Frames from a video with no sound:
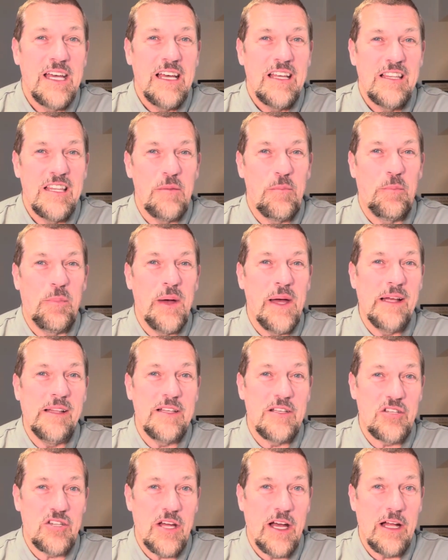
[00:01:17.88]
They
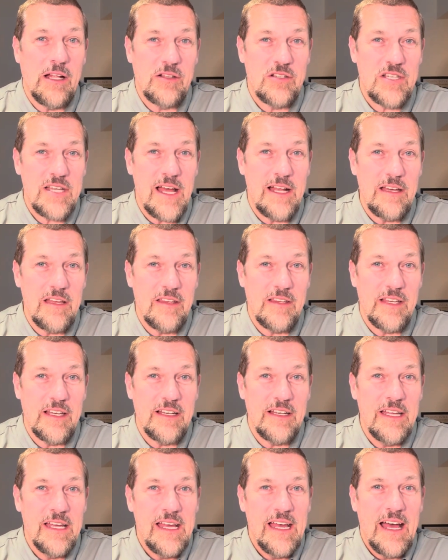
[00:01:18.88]
barely charged
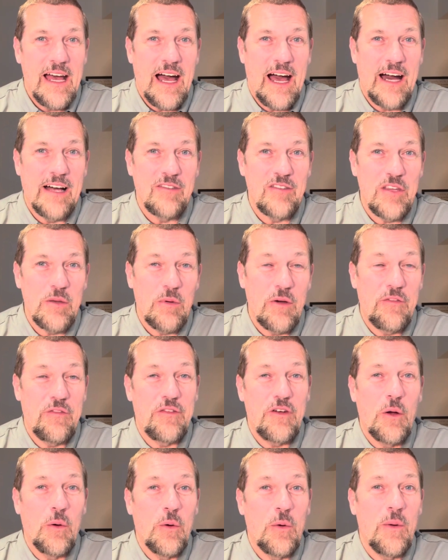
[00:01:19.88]
anything and they were
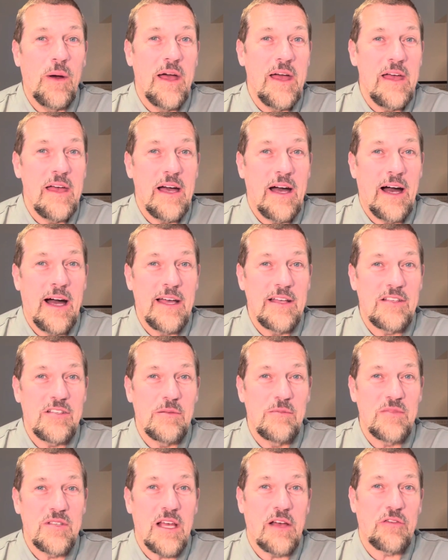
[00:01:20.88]
throwaway
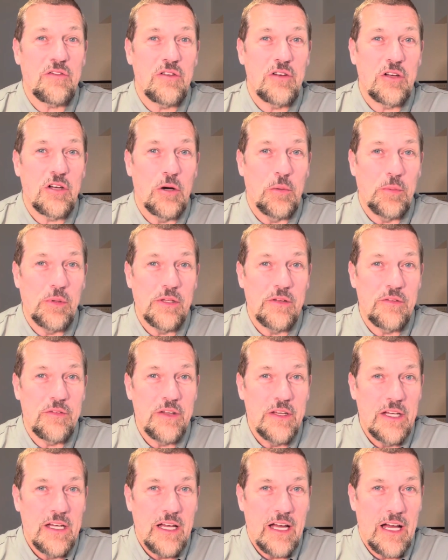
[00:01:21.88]
items after a couple of
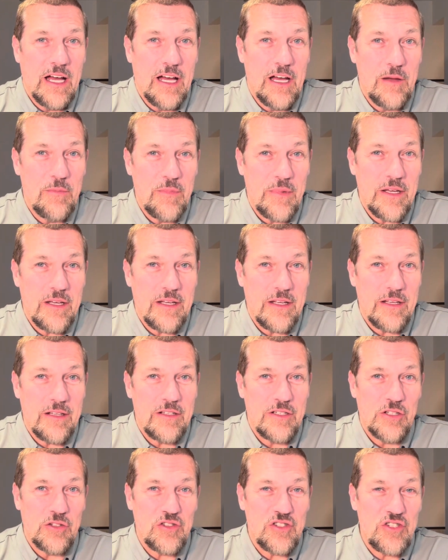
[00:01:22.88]

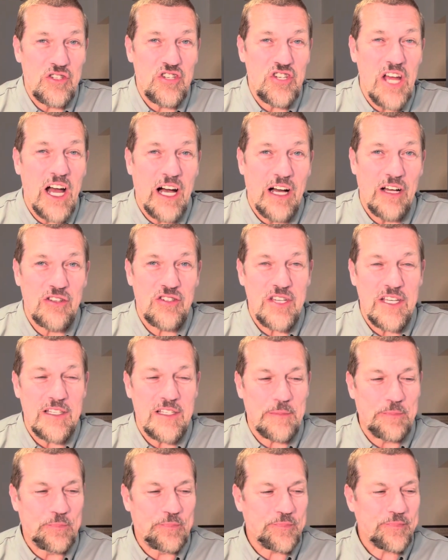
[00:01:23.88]
dozen
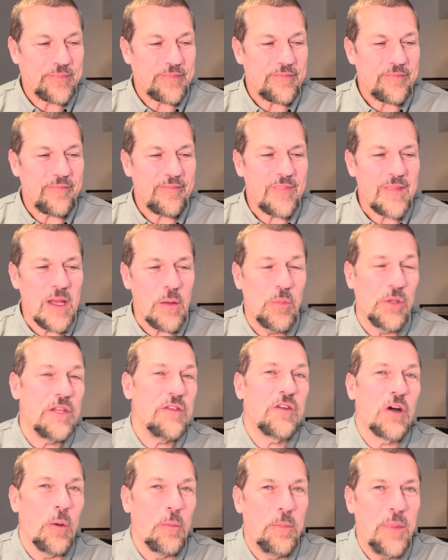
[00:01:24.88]
charges. But
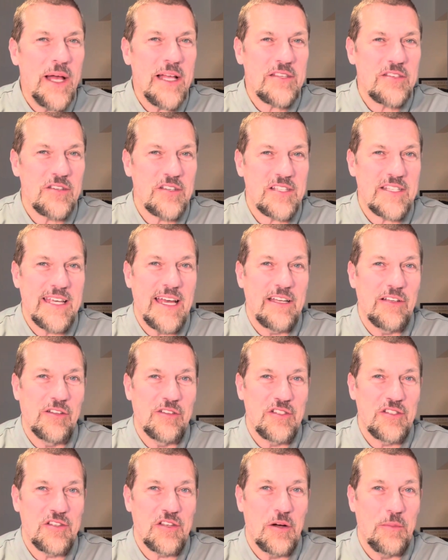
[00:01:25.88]
they've got better as
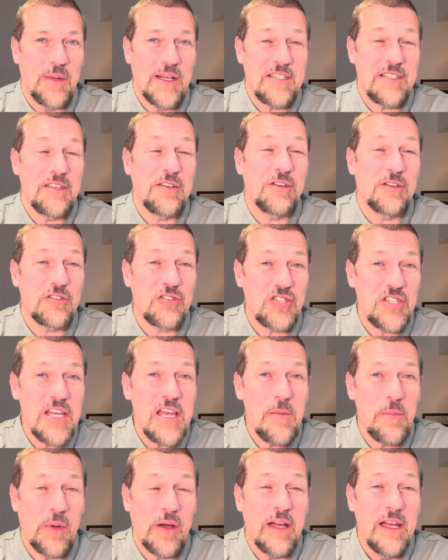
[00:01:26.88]
technology's got better. They got
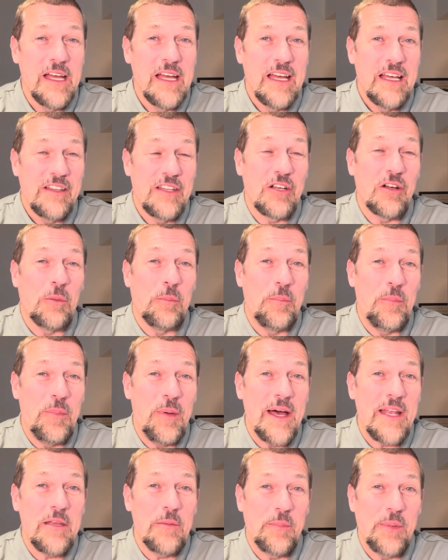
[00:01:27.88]
cheaper, they got
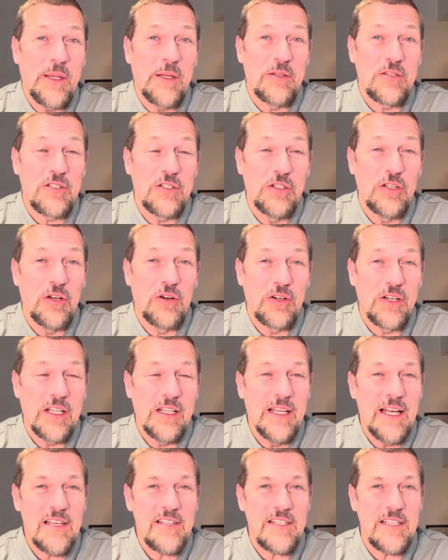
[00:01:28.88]
better built and longer
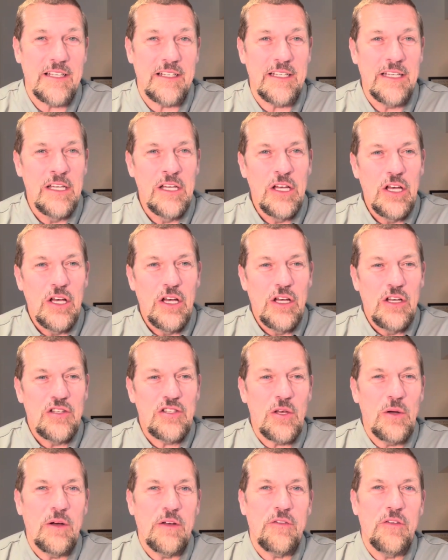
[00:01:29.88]
lasting.
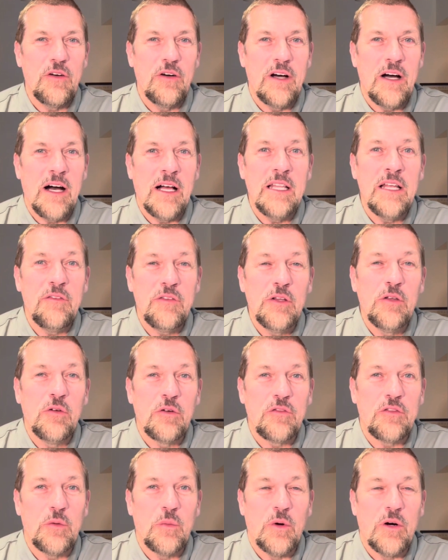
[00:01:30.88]
So I thought I'll have a
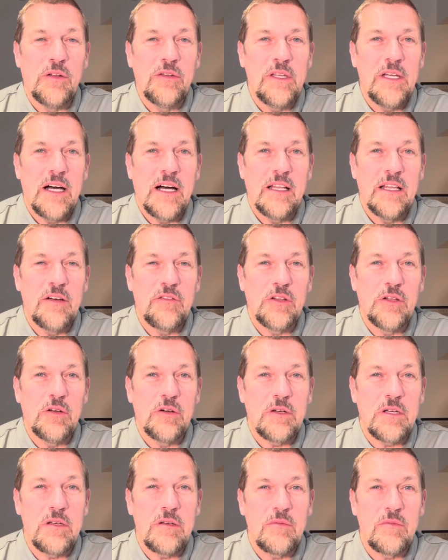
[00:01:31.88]
look for one. I'll have a
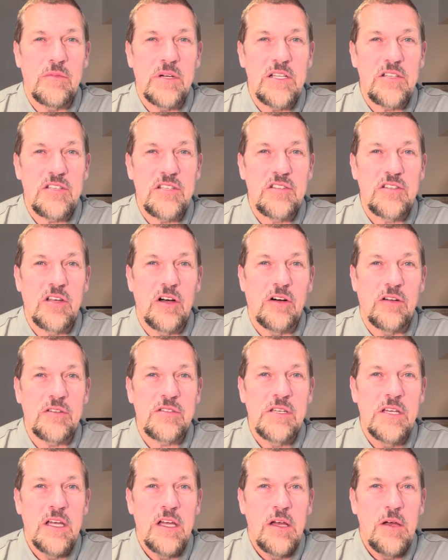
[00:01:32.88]
look which has
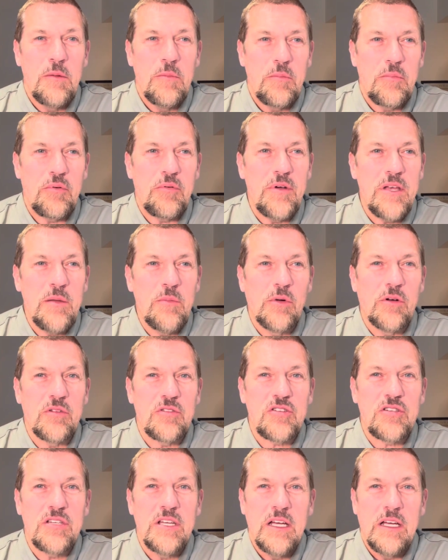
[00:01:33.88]
got pretty
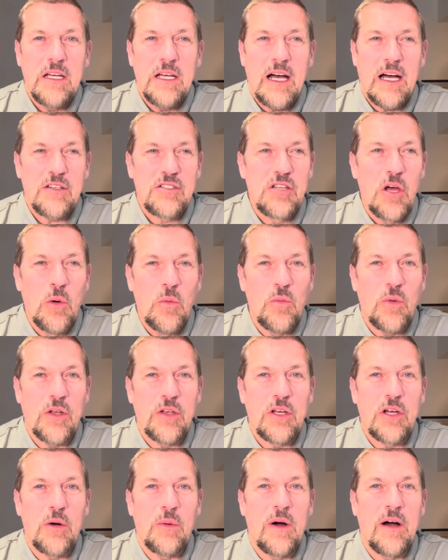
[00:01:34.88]
much, I don't
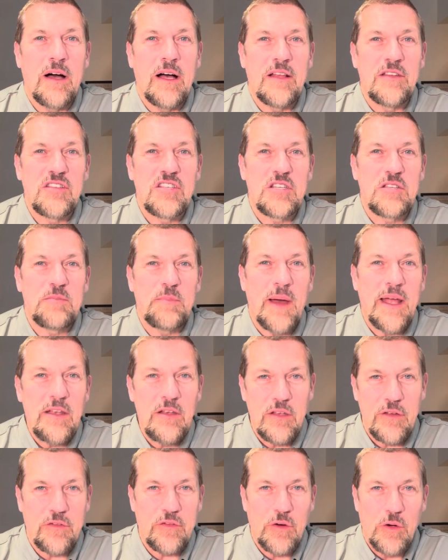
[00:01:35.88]
want to go out and
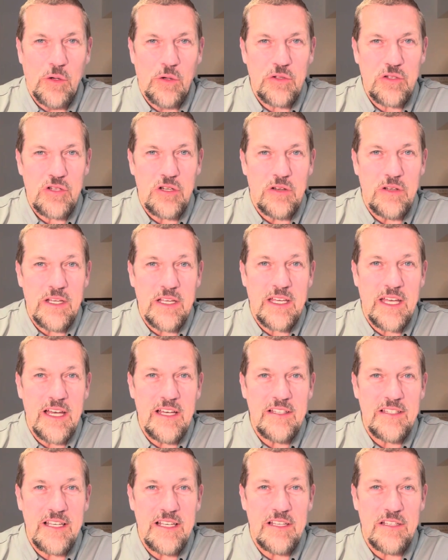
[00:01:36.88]
spend a fortune in
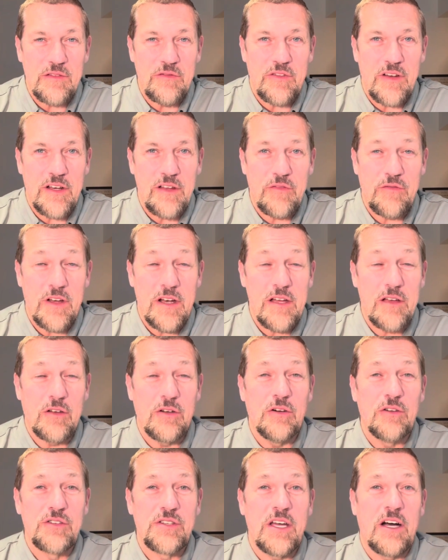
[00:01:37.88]
case it isn't very
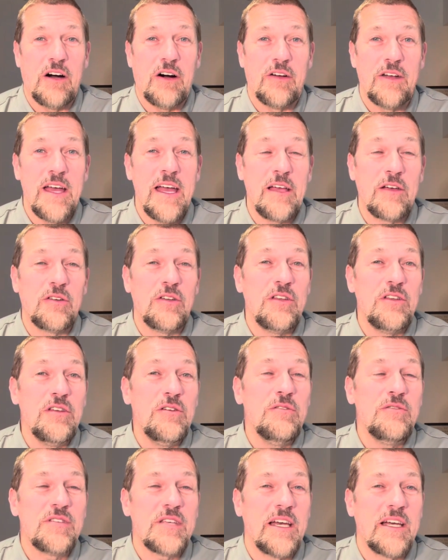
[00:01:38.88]
good or I ain't going to
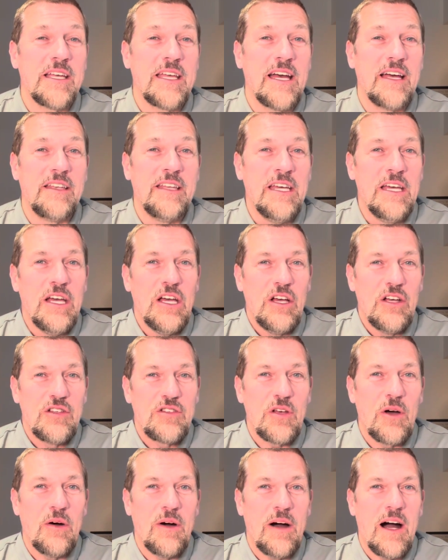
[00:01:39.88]
use it again.
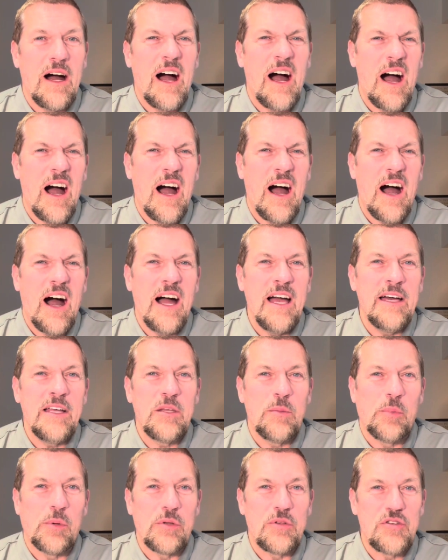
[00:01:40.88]
So I had
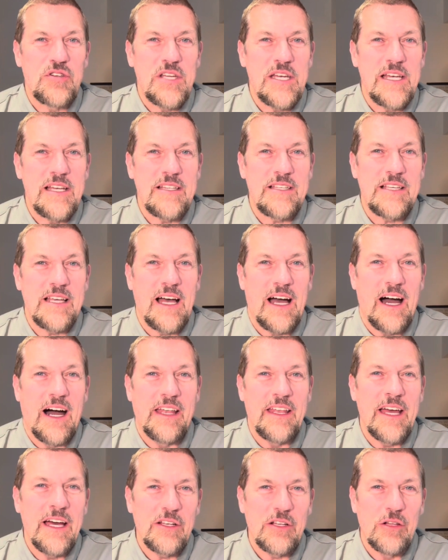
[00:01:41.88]
a budget
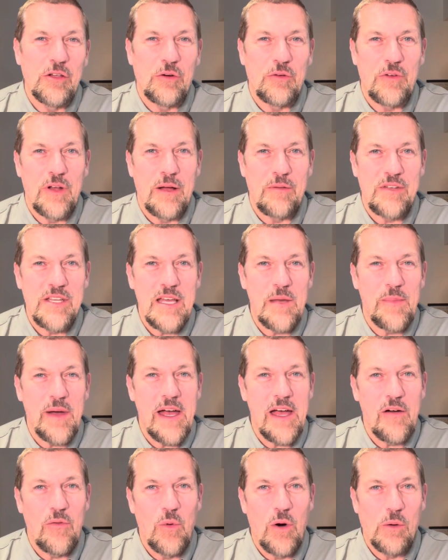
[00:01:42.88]
and I had a look around
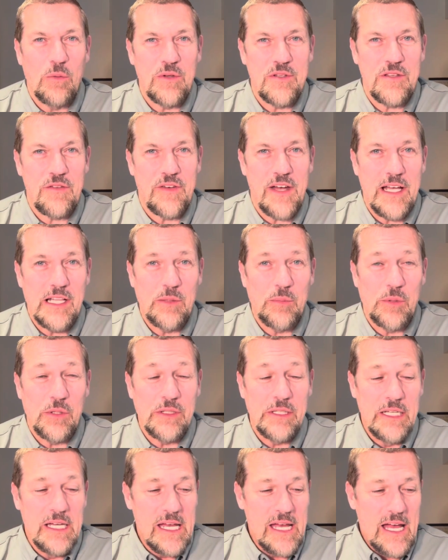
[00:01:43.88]
eBay at what was
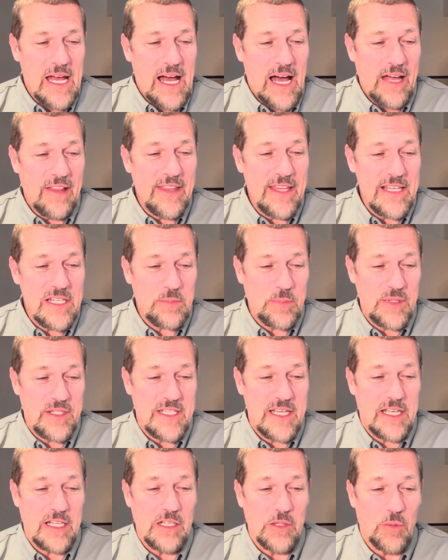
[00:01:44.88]
available, and this
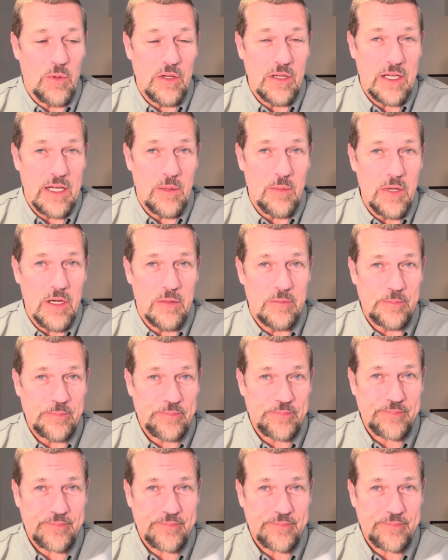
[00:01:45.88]
particular one come up.